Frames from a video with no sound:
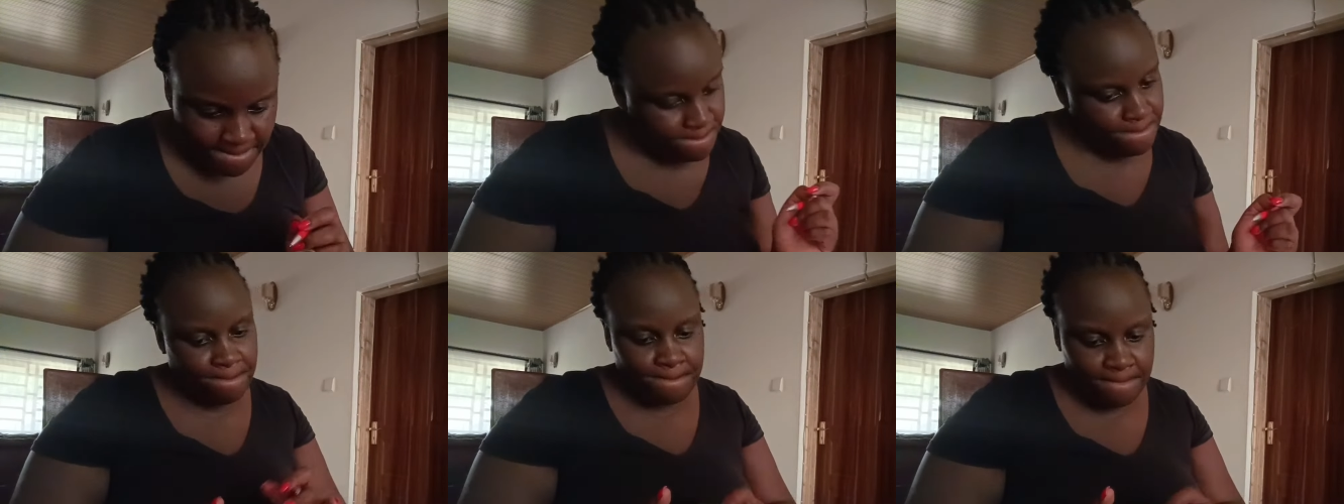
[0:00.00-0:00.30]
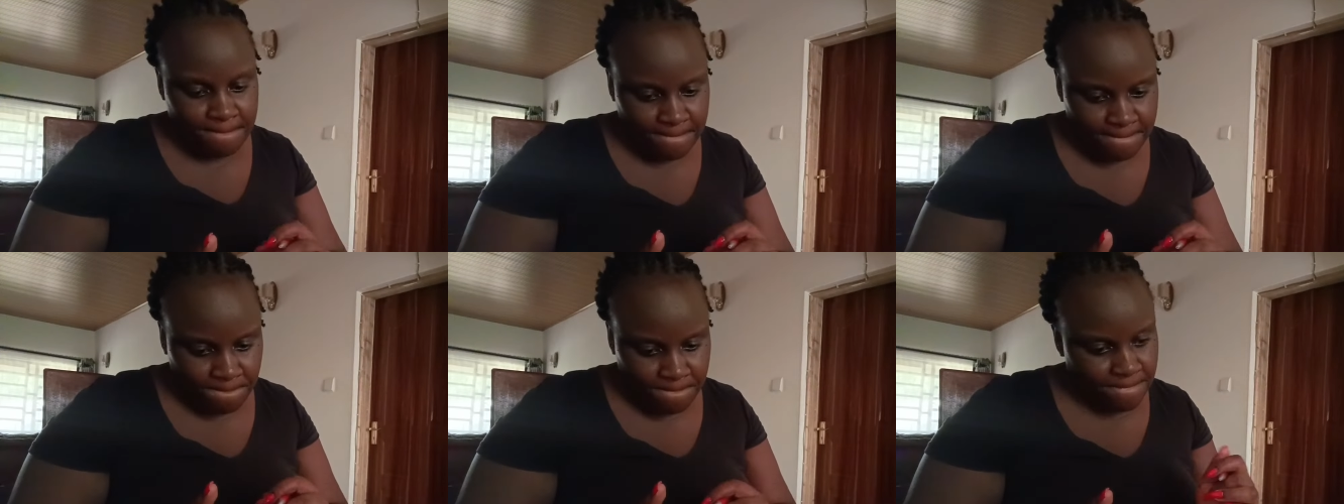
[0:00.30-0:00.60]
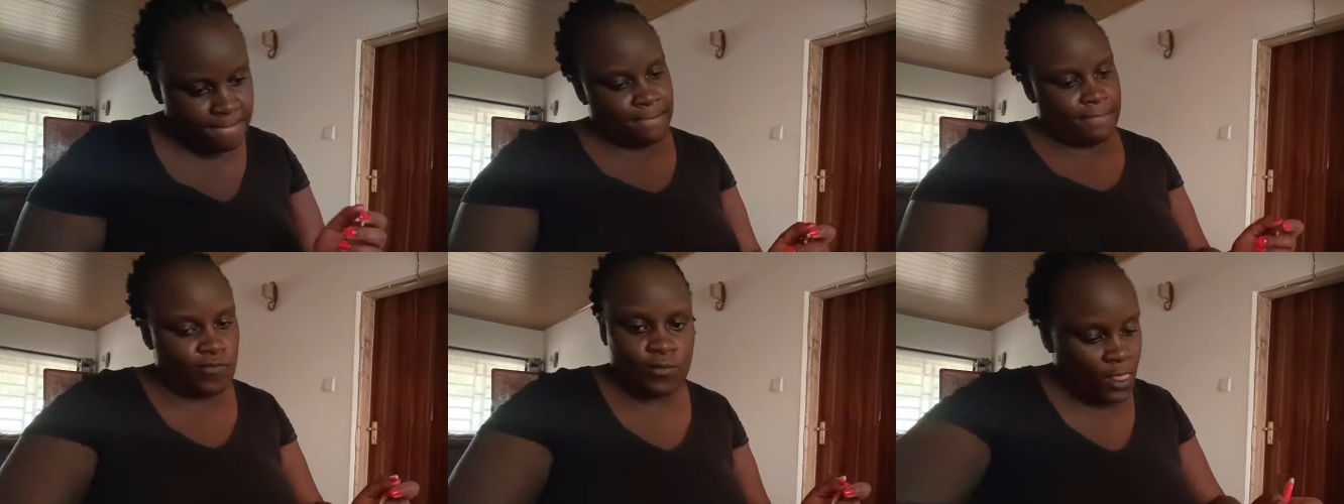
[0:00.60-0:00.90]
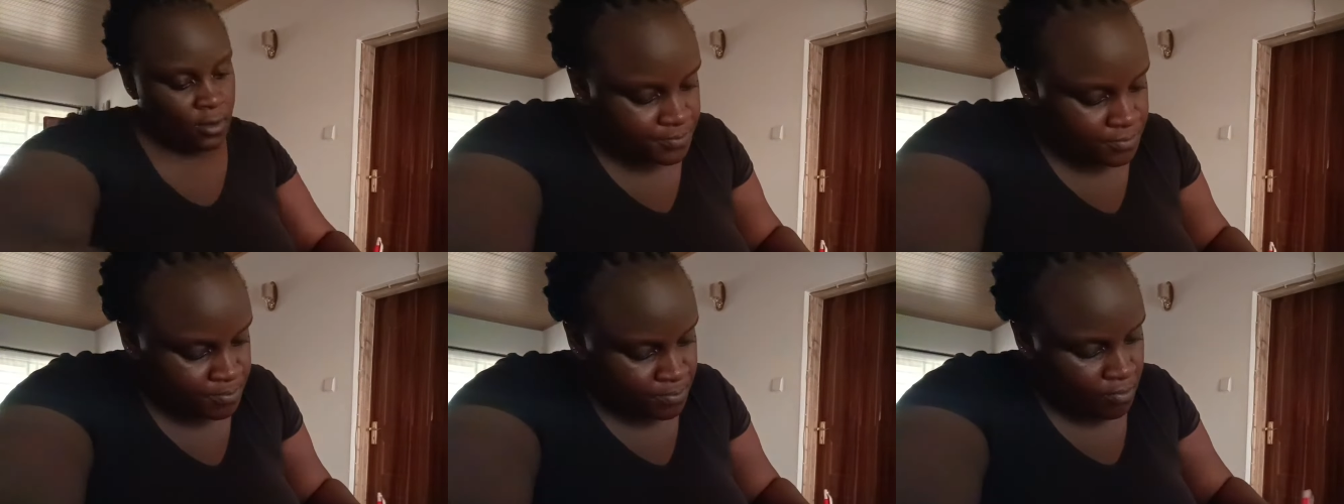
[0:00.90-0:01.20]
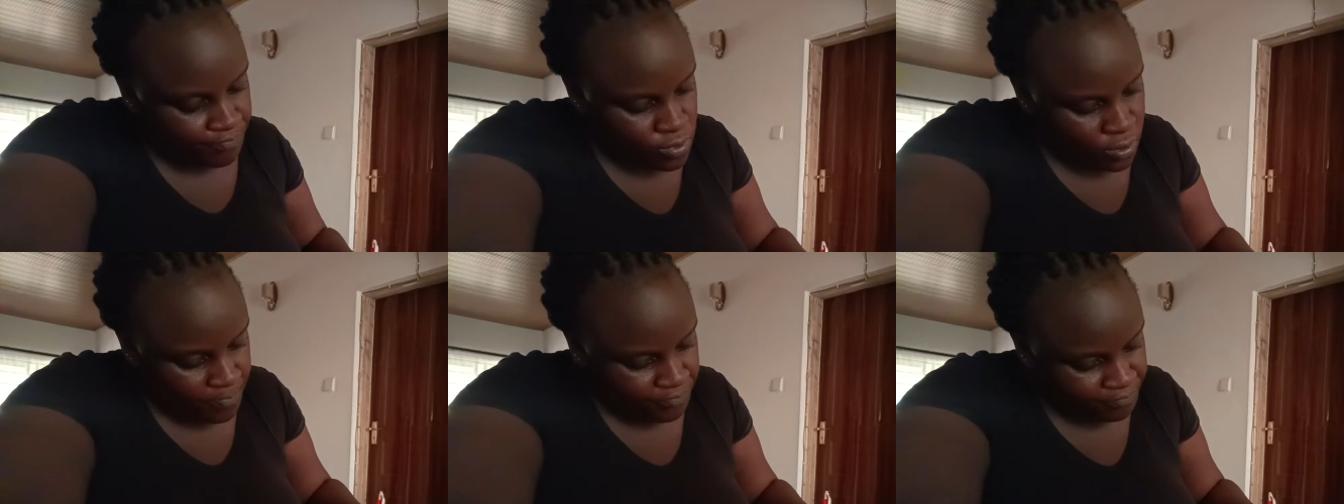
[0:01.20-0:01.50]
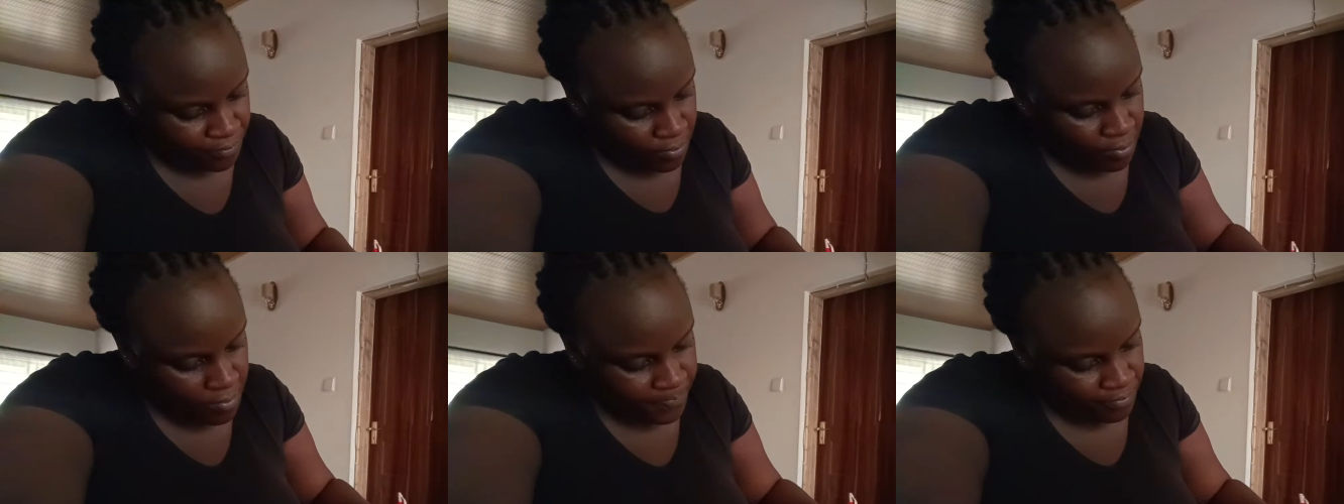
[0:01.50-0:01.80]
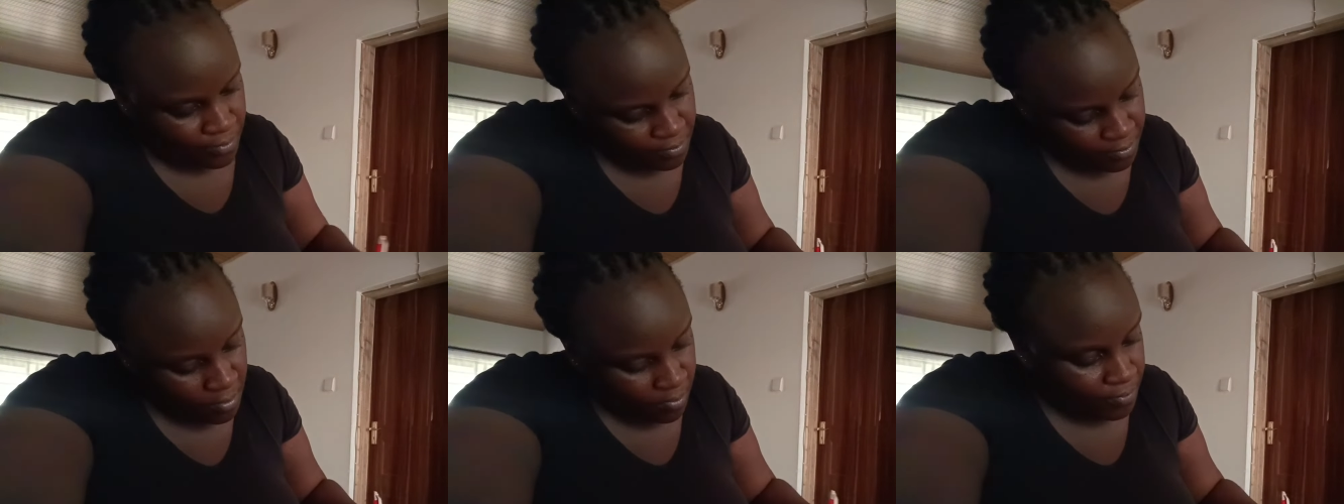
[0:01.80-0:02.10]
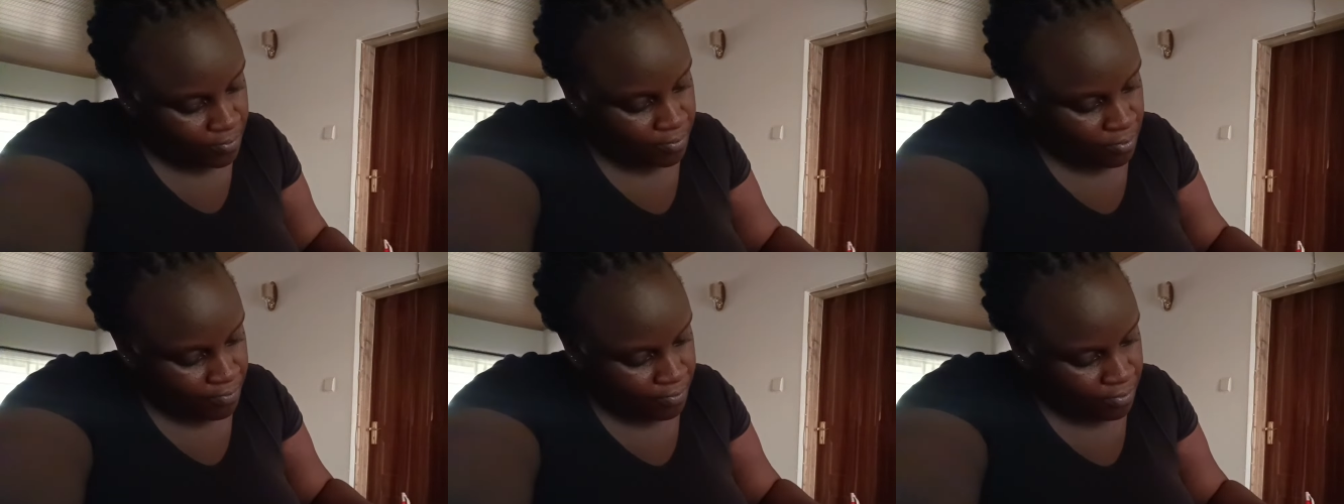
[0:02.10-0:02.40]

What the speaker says: Excel sheet with all these details.